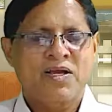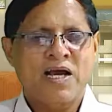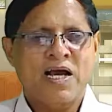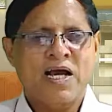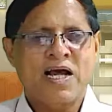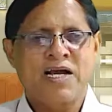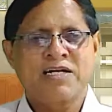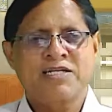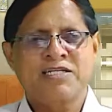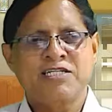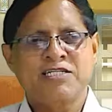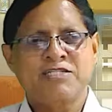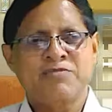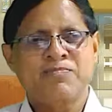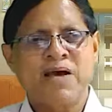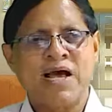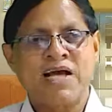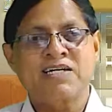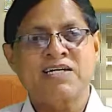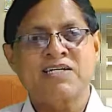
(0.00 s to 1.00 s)
And these
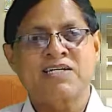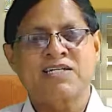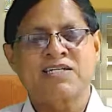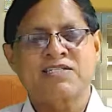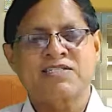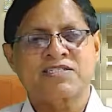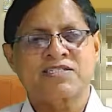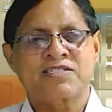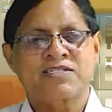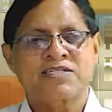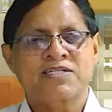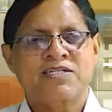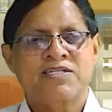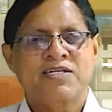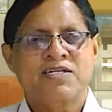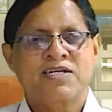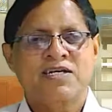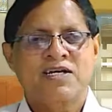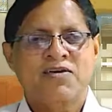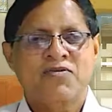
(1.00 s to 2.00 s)
bankers
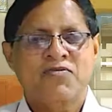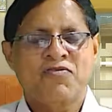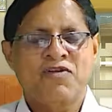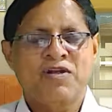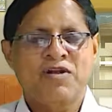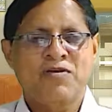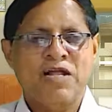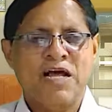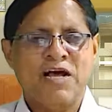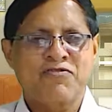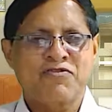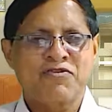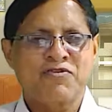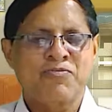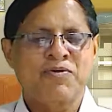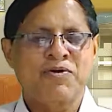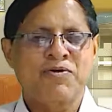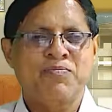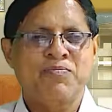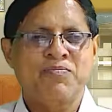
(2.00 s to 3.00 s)
will have to
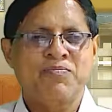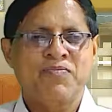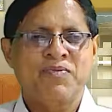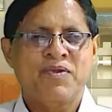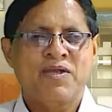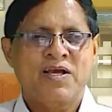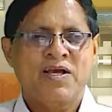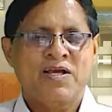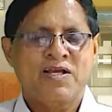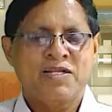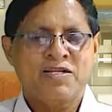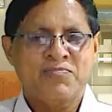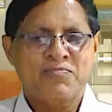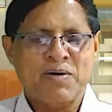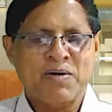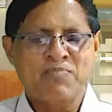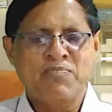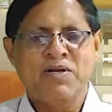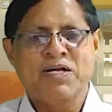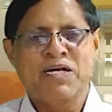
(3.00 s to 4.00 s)
be
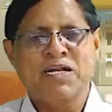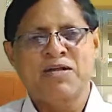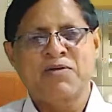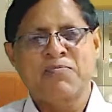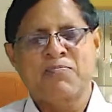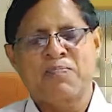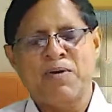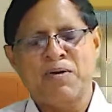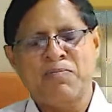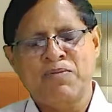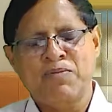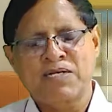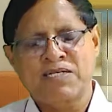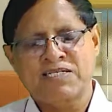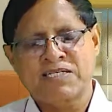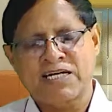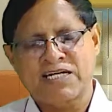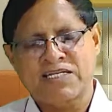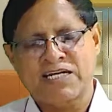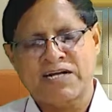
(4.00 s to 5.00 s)
public
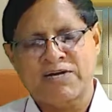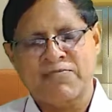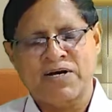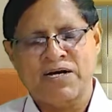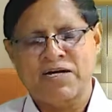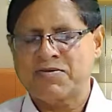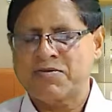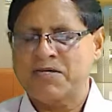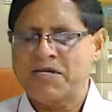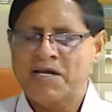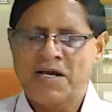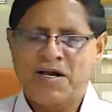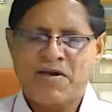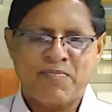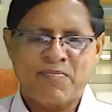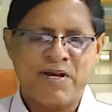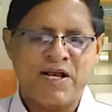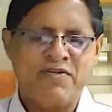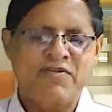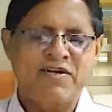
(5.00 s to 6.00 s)
sector bankers,
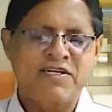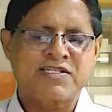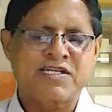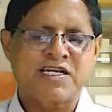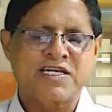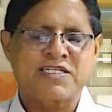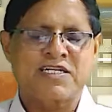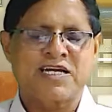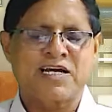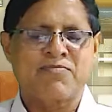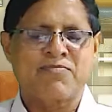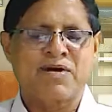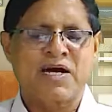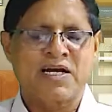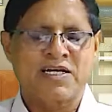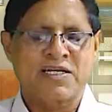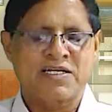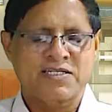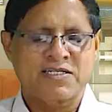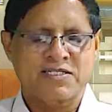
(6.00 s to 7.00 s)
private sector
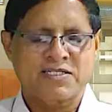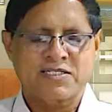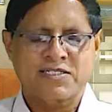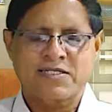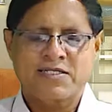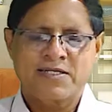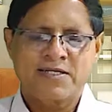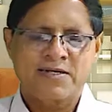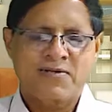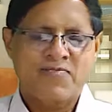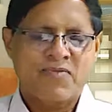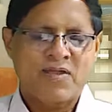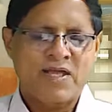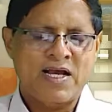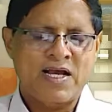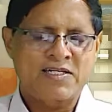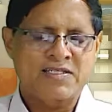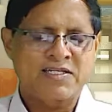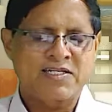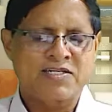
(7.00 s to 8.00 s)
bankers,
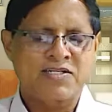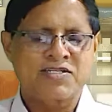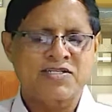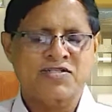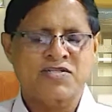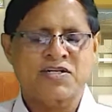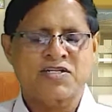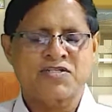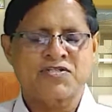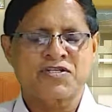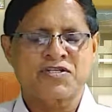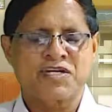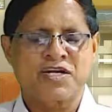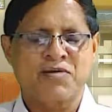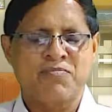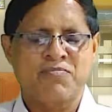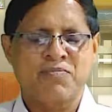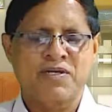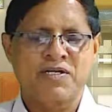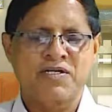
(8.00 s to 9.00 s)
asset restructuring
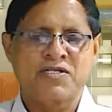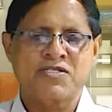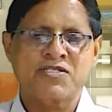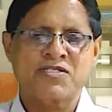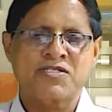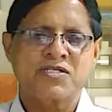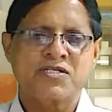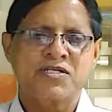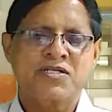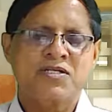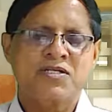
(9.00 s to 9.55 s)
companies.